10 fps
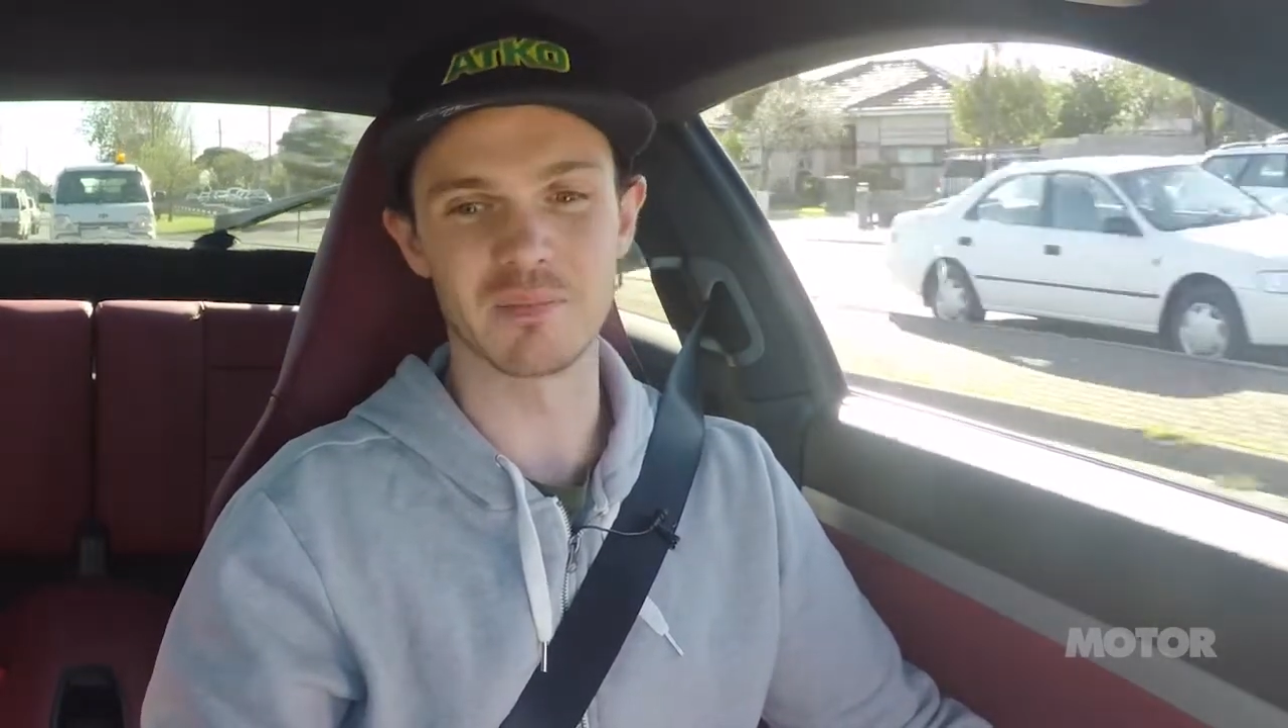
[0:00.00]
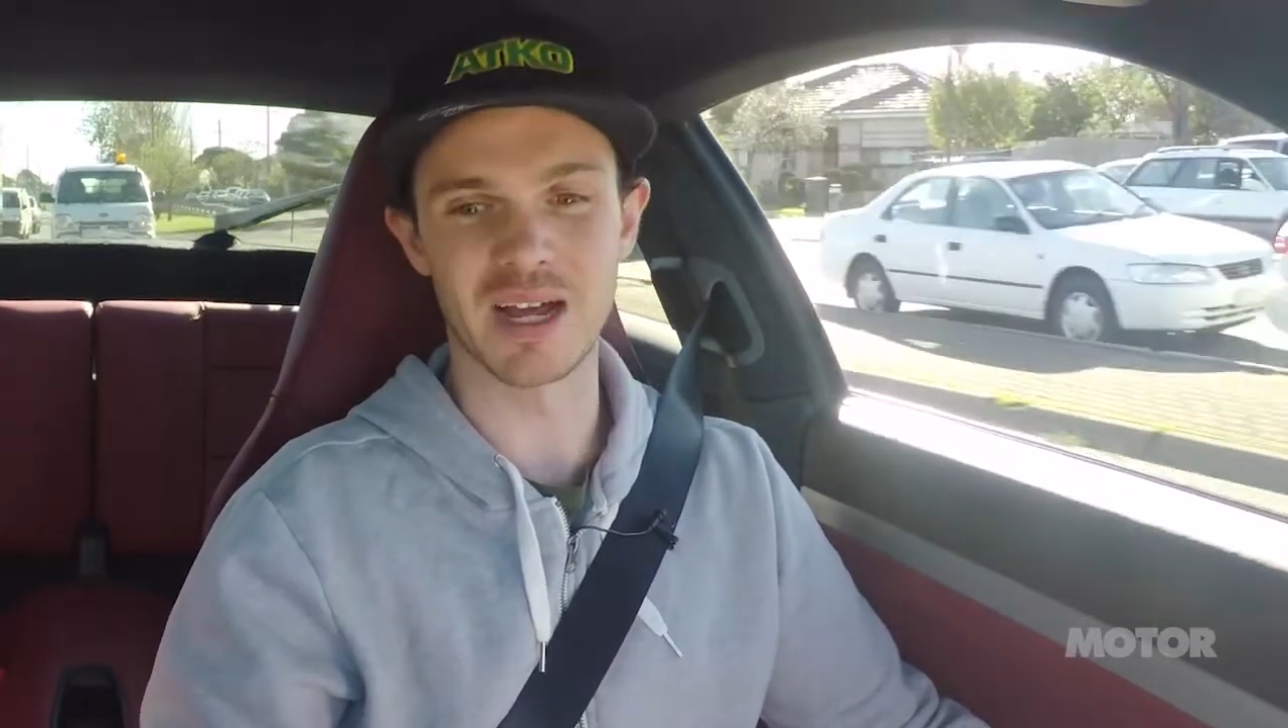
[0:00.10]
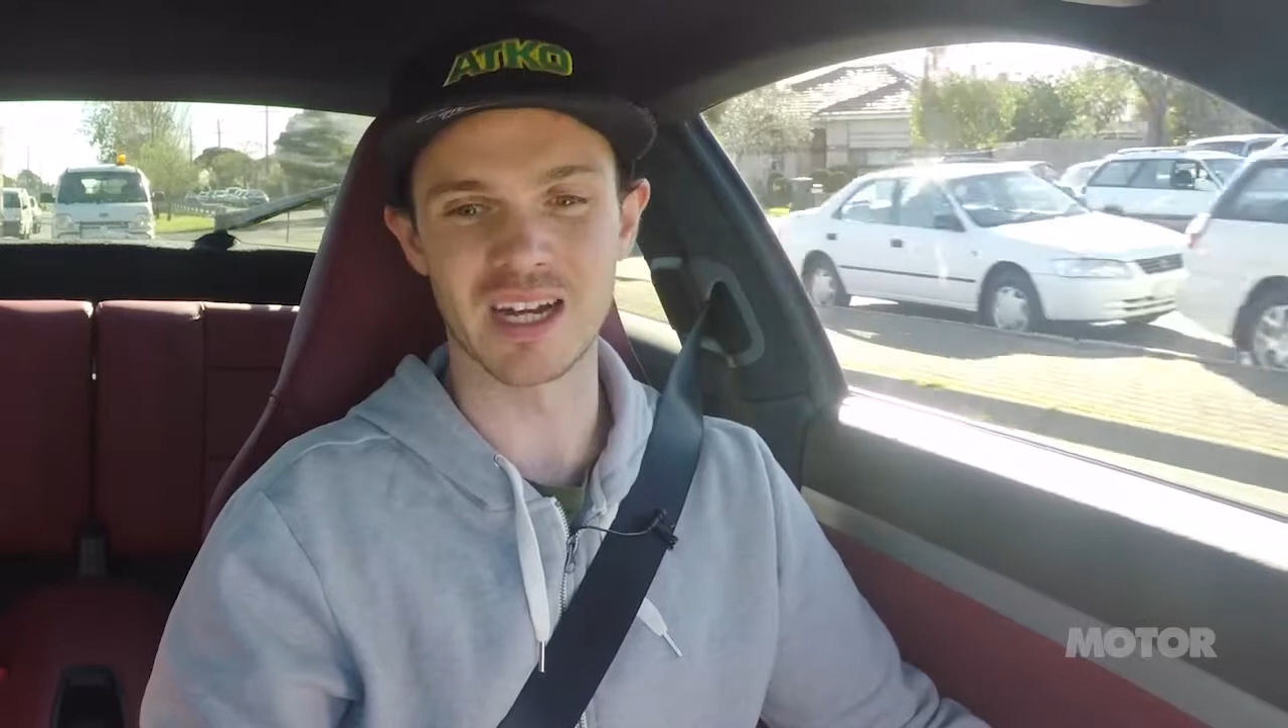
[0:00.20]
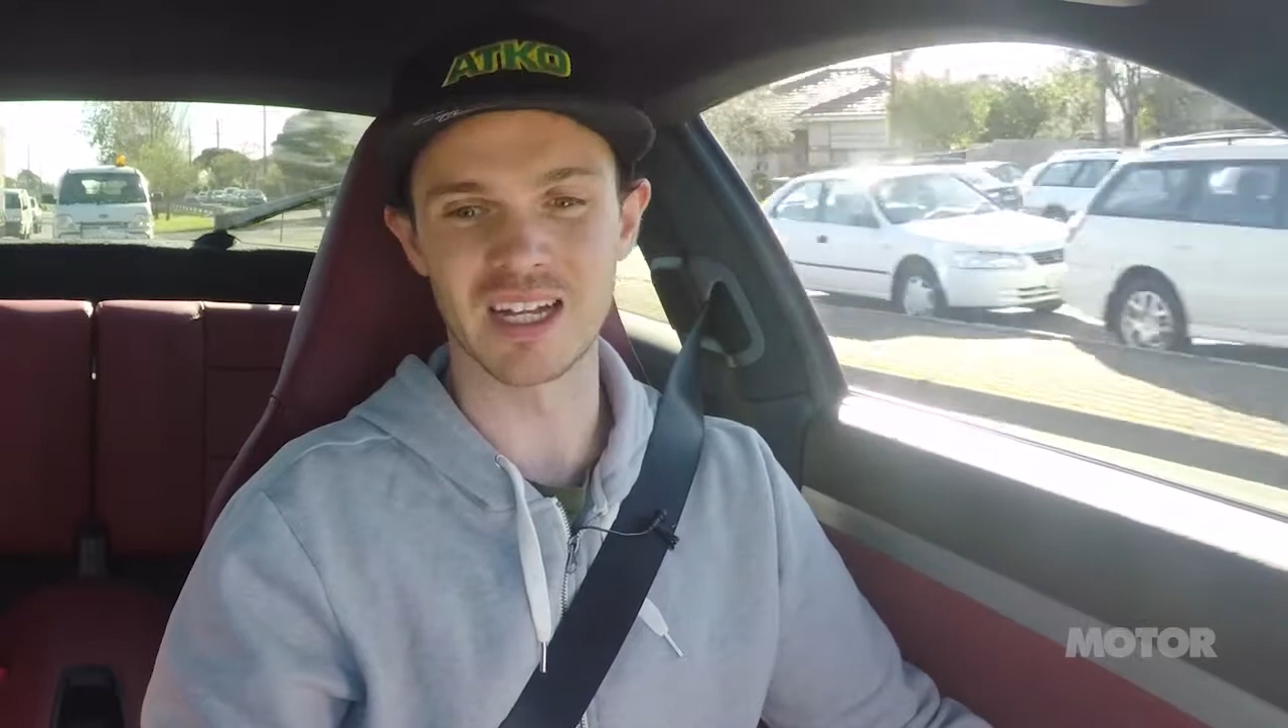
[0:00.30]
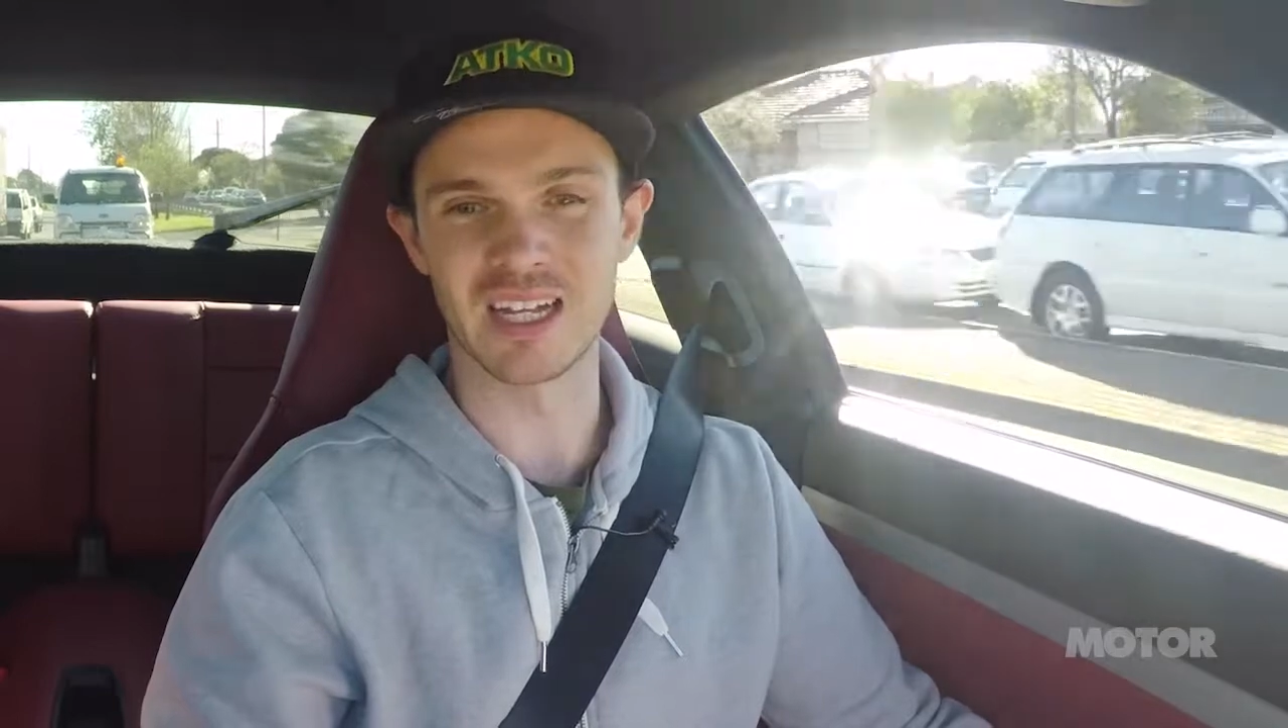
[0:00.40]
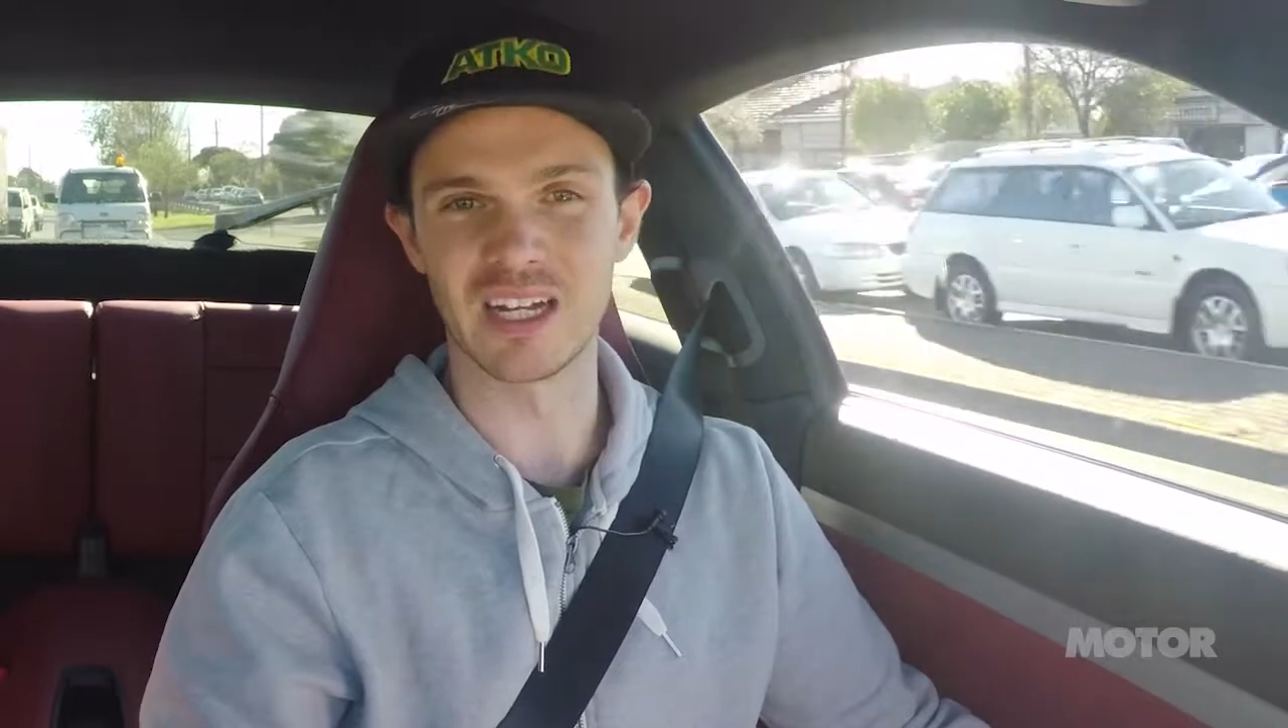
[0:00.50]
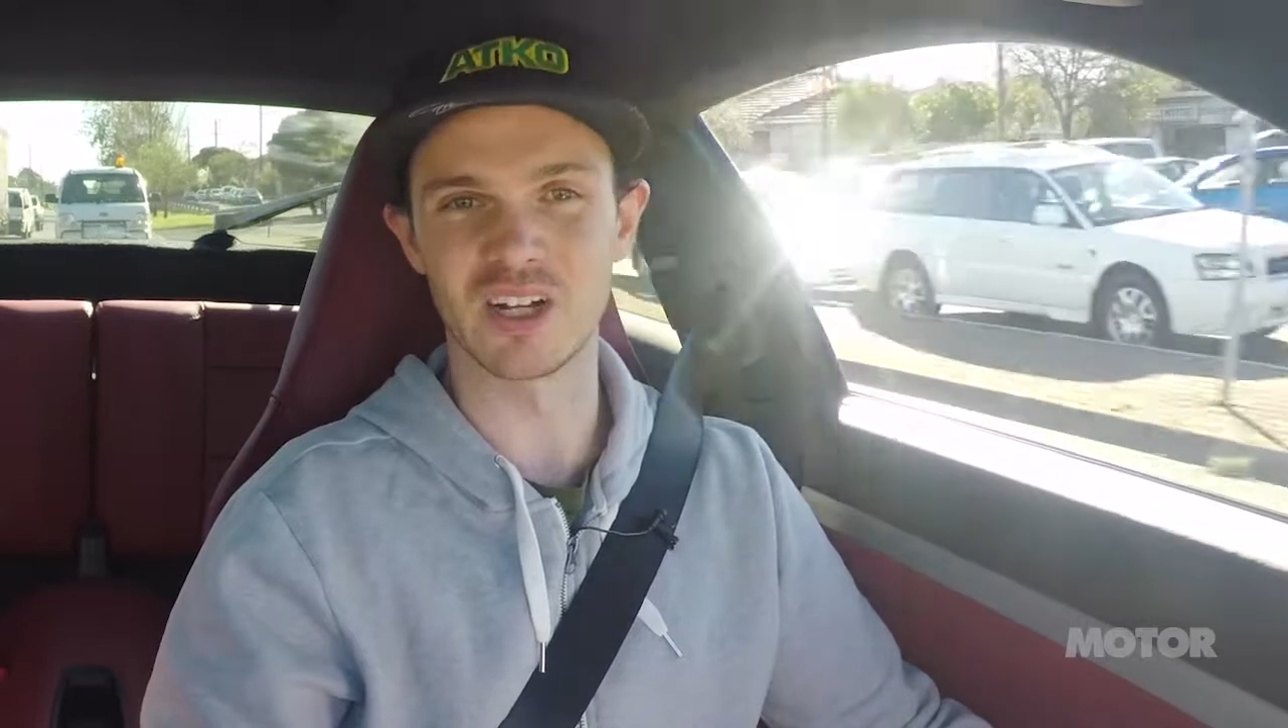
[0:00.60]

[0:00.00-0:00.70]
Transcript: mainly